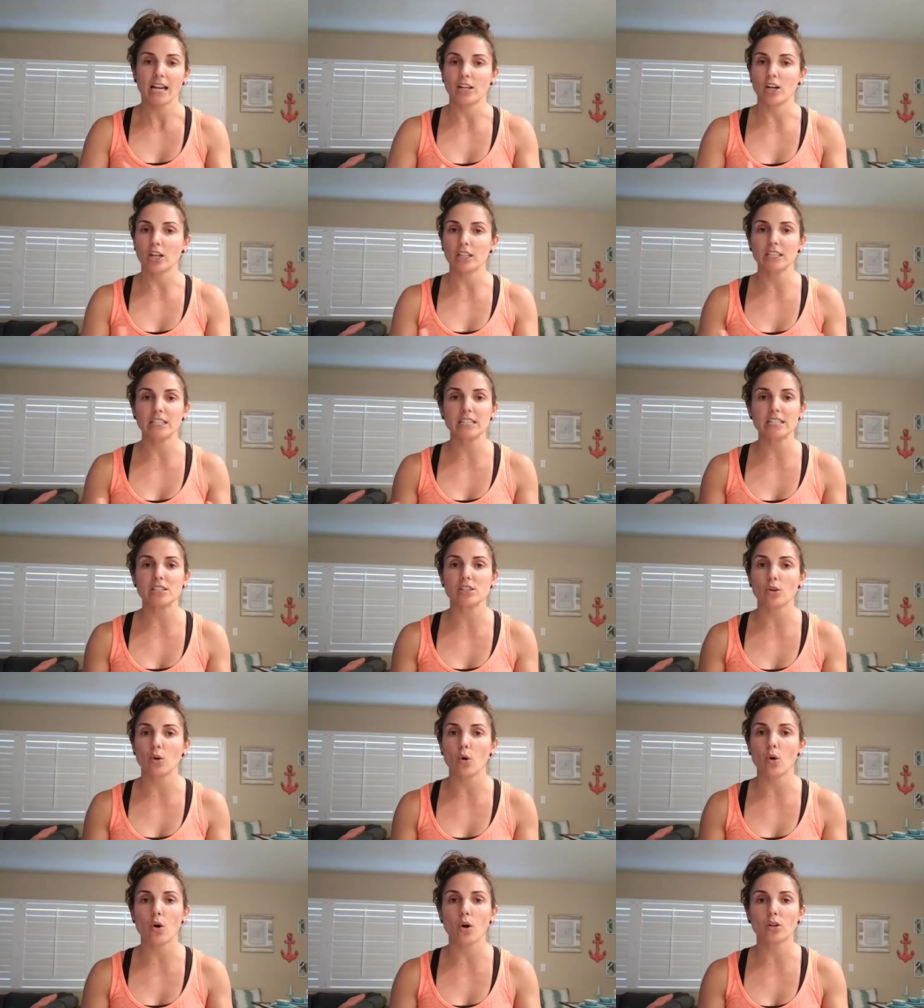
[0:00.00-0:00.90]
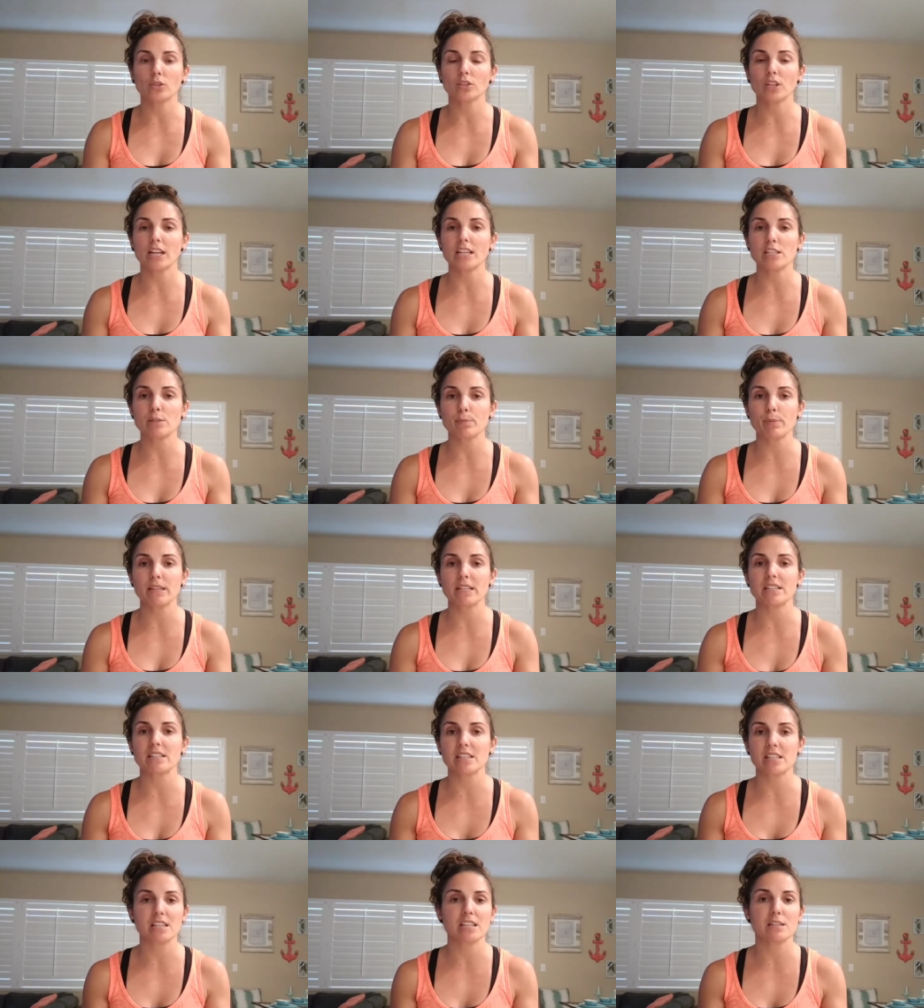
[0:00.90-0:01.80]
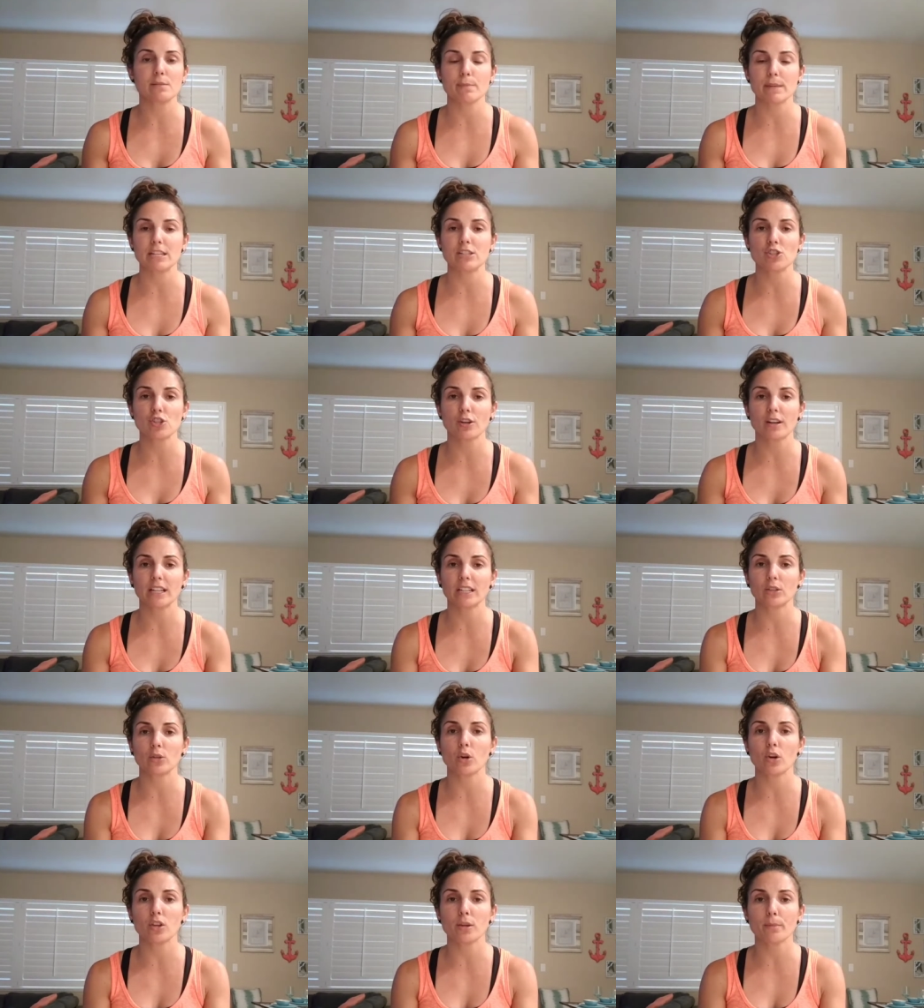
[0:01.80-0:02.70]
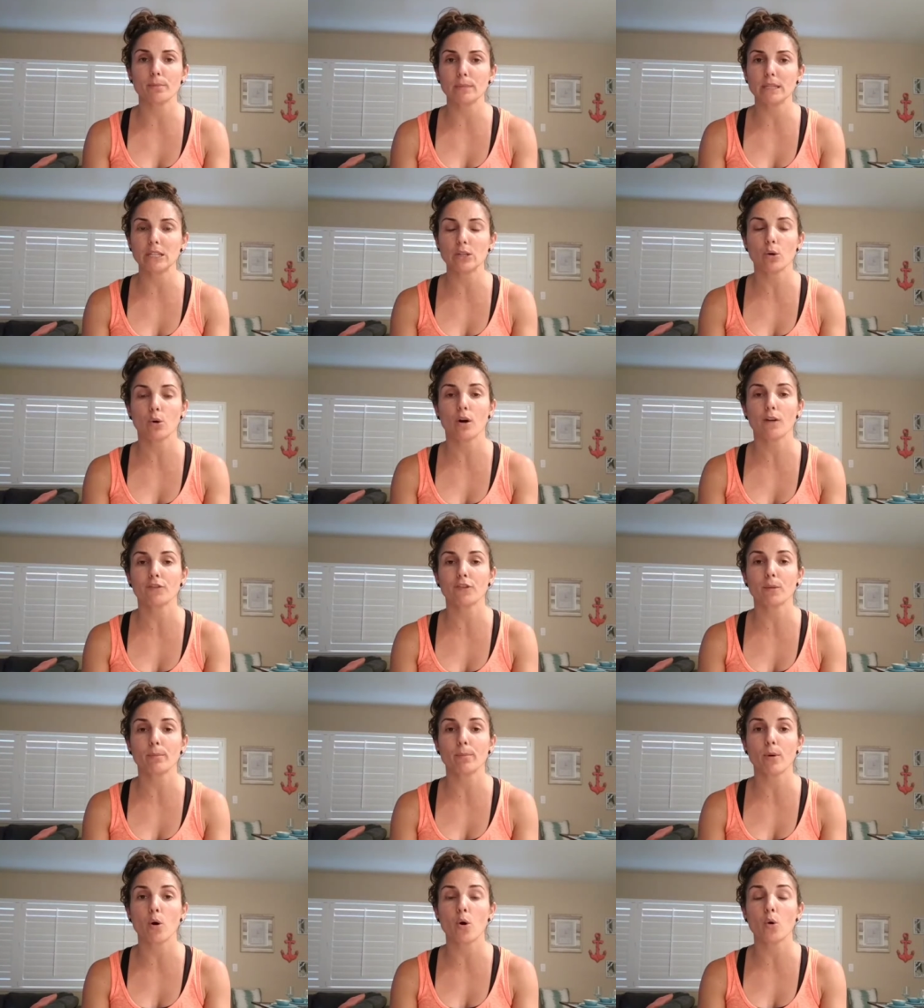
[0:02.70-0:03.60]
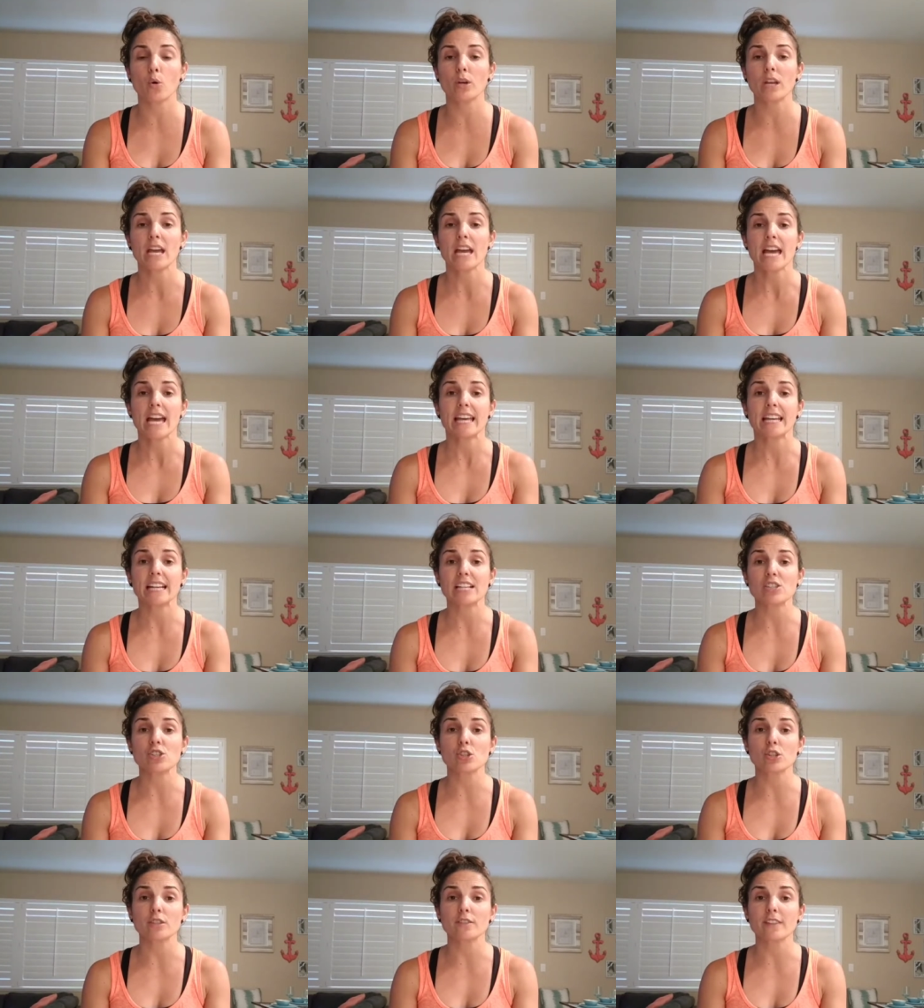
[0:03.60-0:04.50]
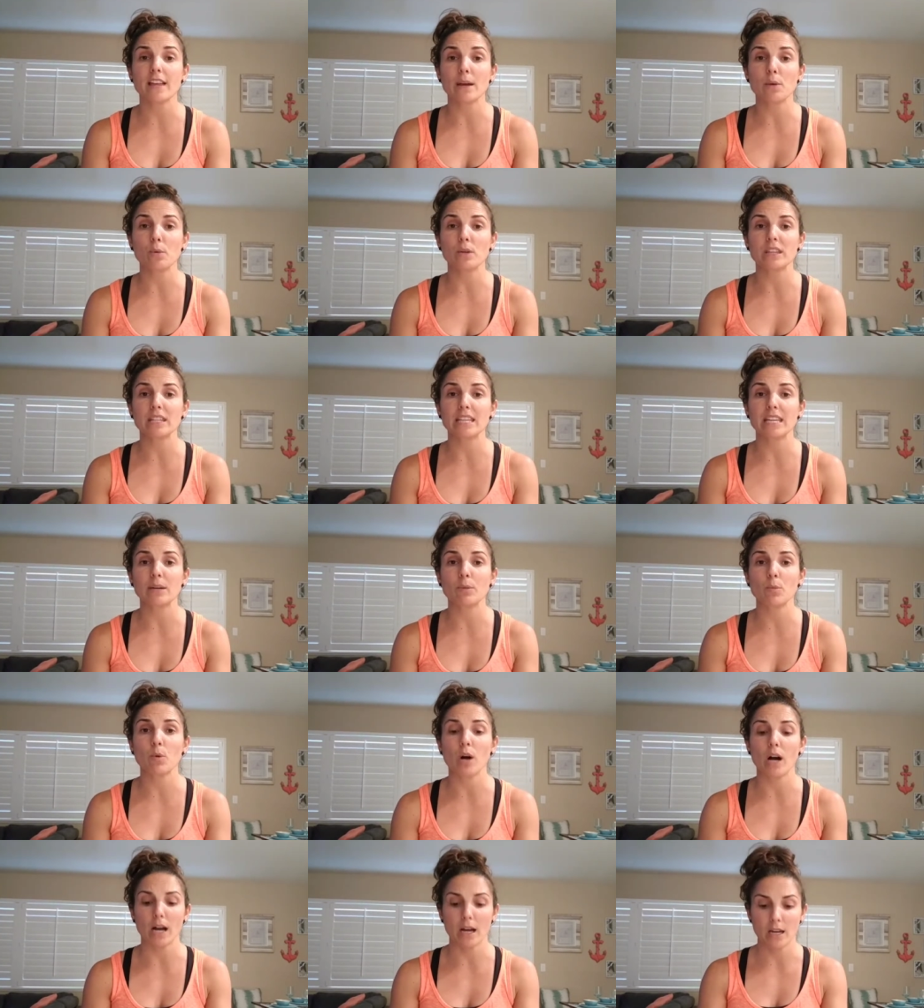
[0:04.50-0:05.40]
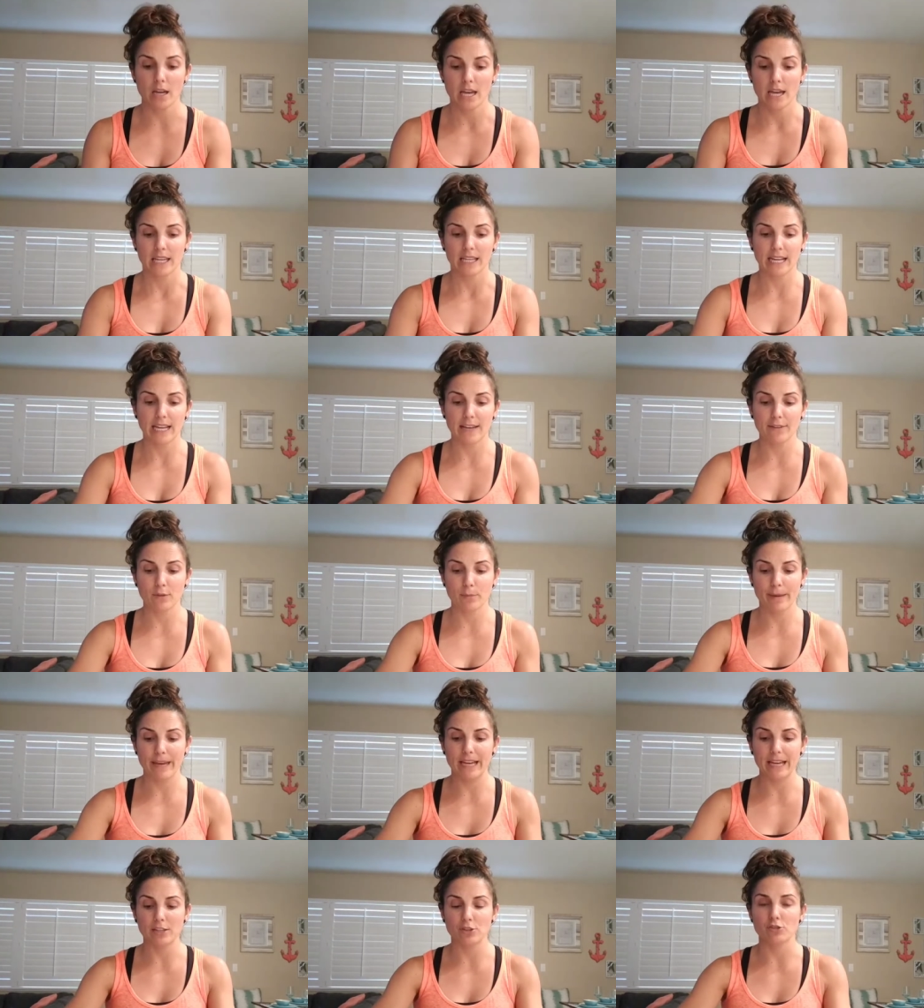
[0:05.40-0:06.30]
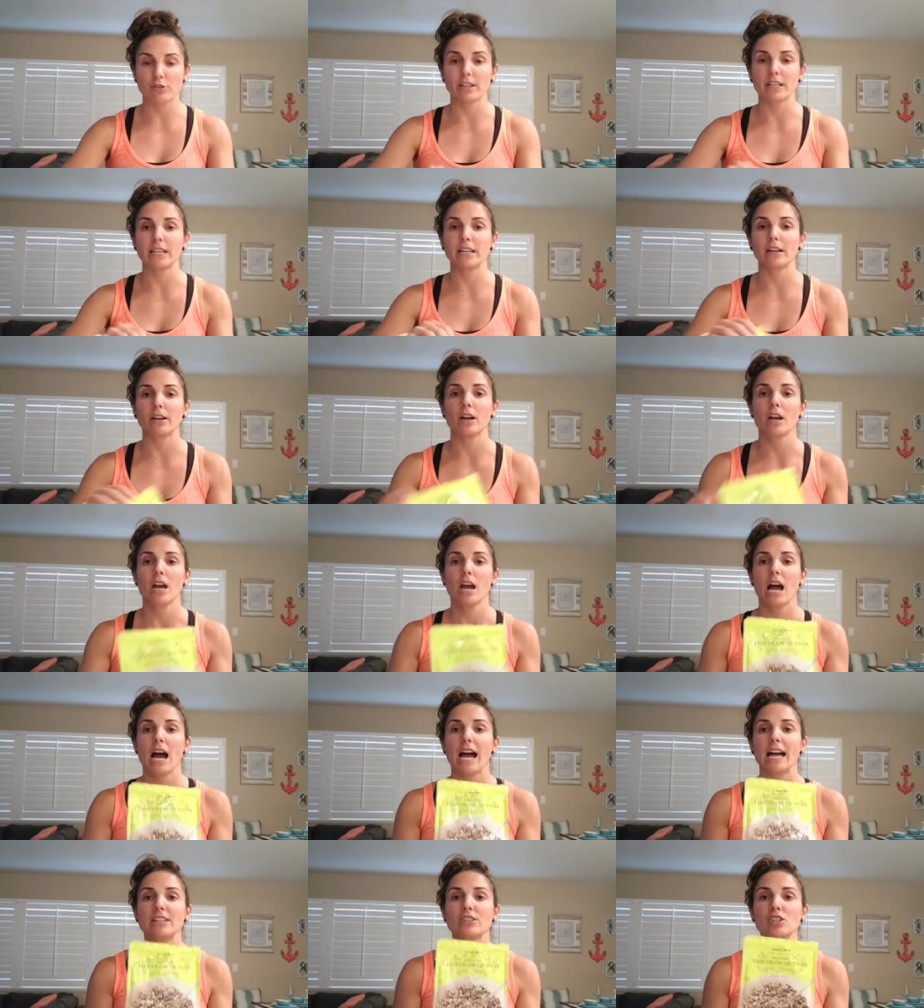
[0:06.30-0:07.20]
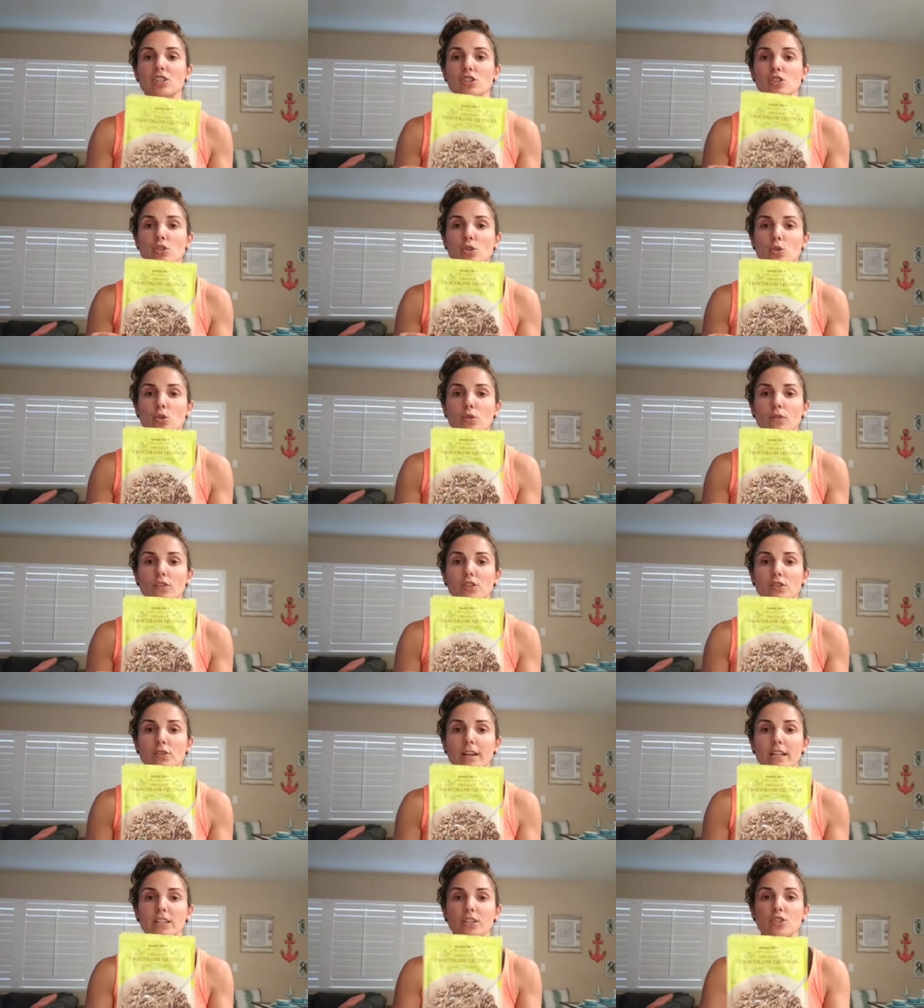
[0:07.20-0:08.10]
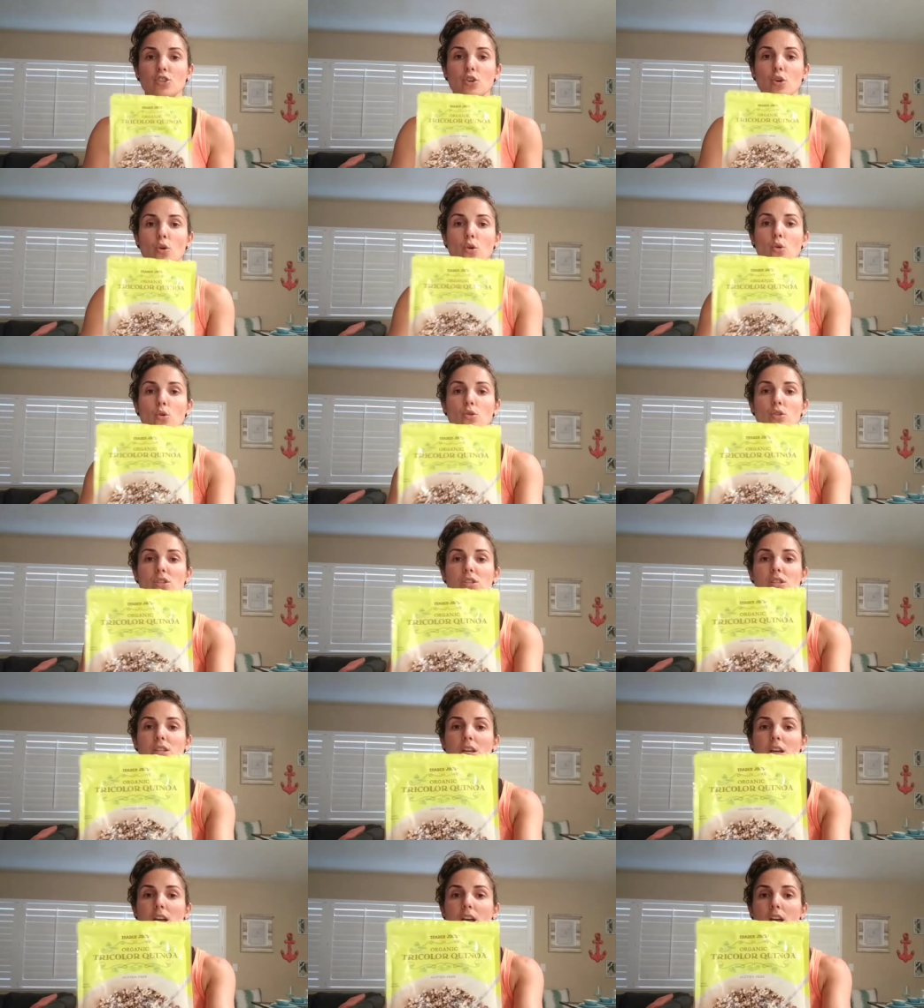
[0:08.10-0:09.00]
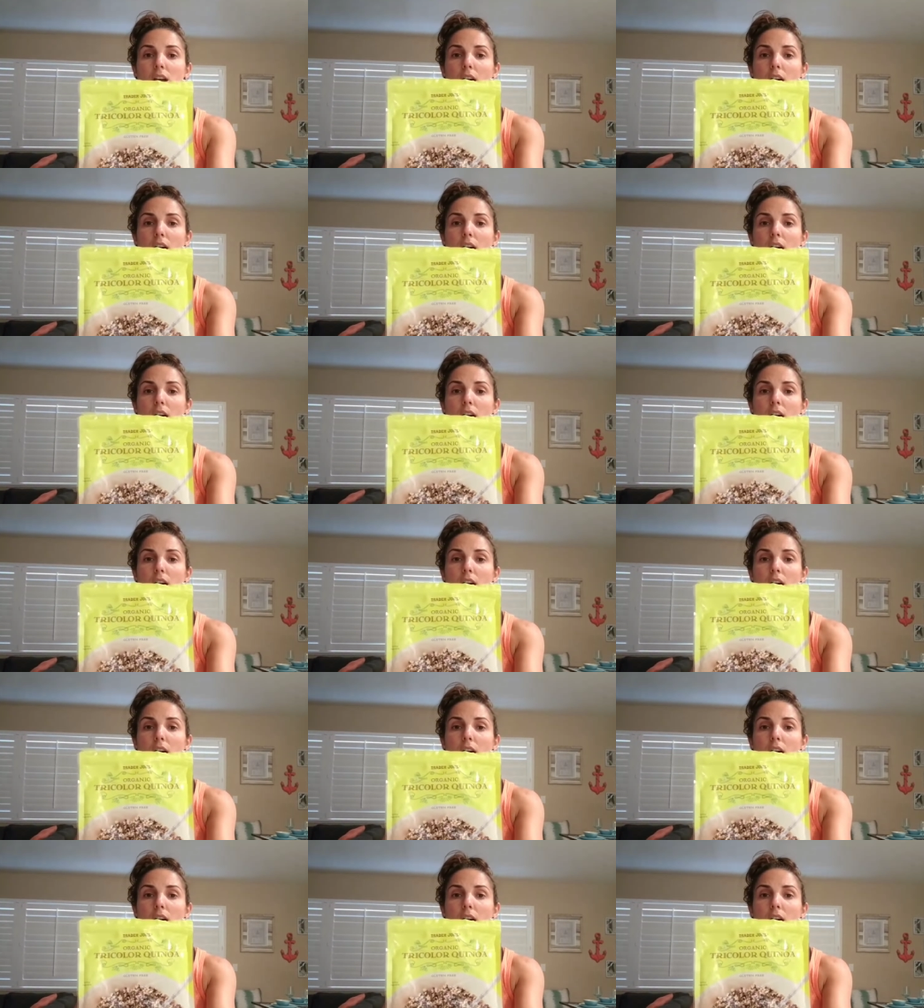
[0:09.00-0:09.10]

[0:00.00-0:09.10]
I cut it into all nice pieces, made sure I got all the meat off the bone, and I served that with quinoa. And I have the package right here. I just do the Trader Joe's